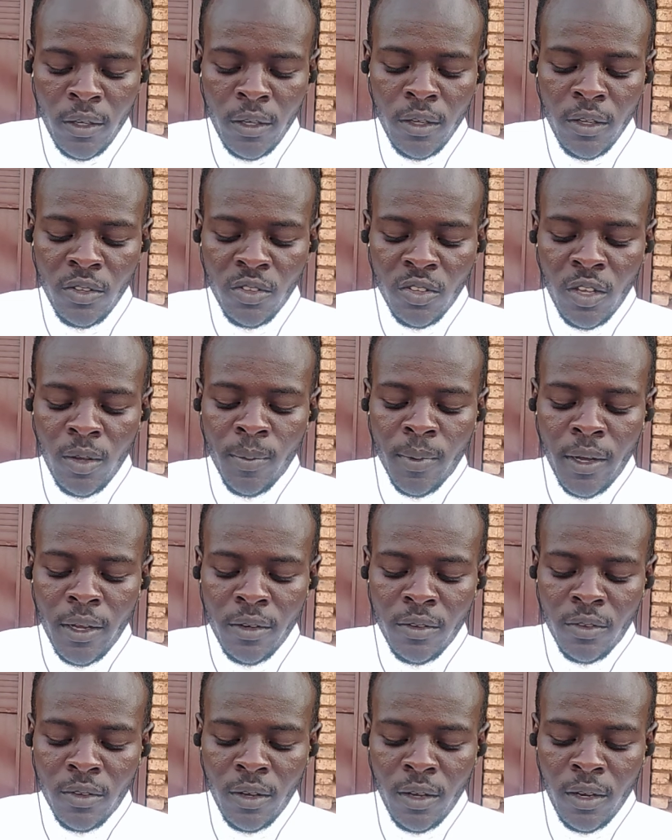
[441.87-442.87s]
Skimming and
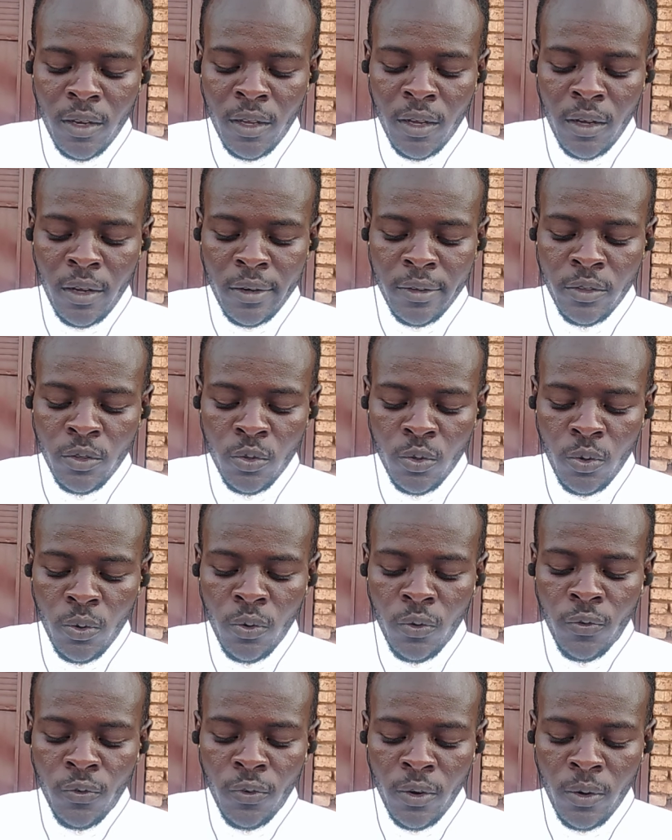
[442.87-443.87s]
scanning are
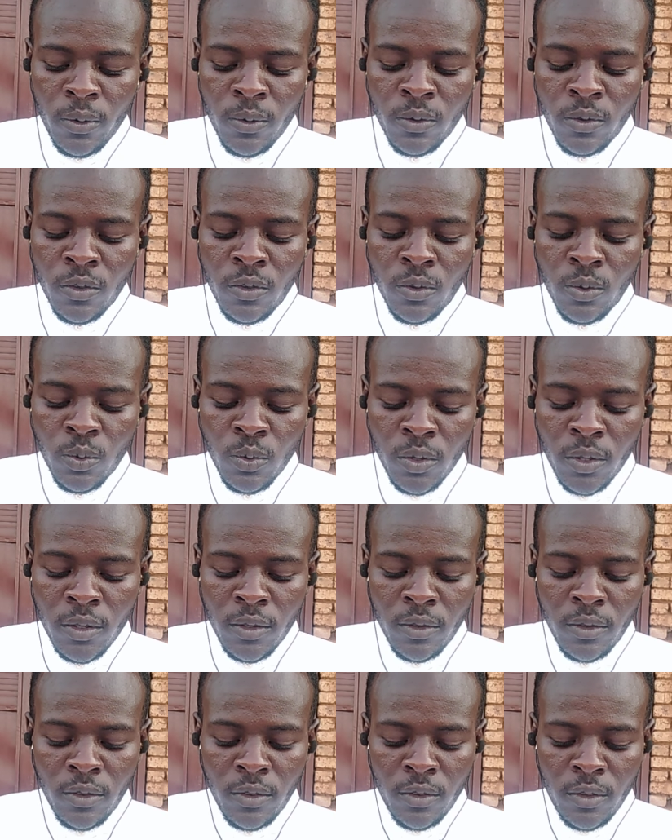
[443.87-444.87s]
two following
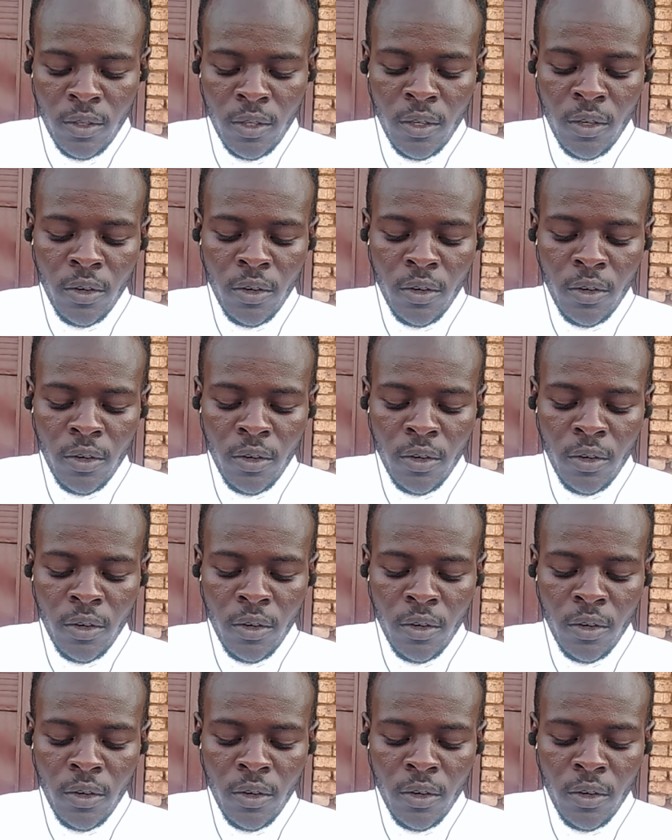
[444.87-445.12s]
things.